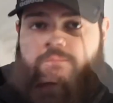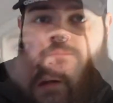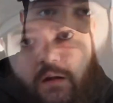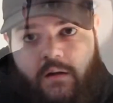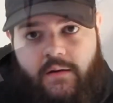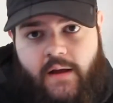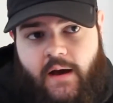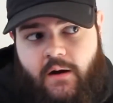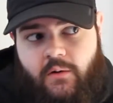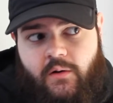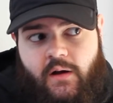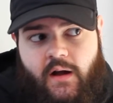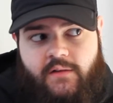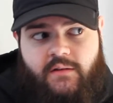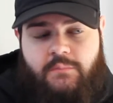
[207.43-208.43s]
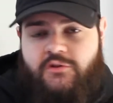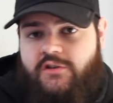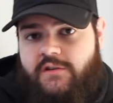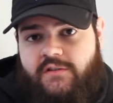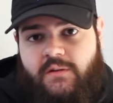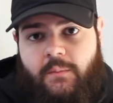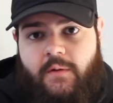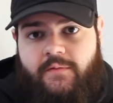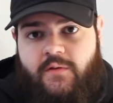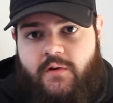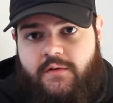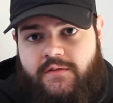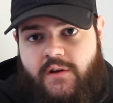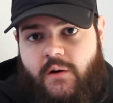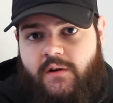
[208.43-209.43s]
Now, as I'm sure some of you
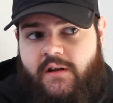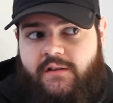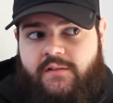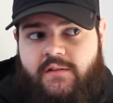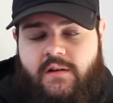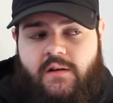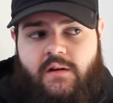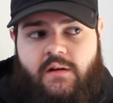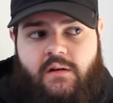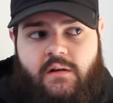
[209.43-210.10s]
have noticed,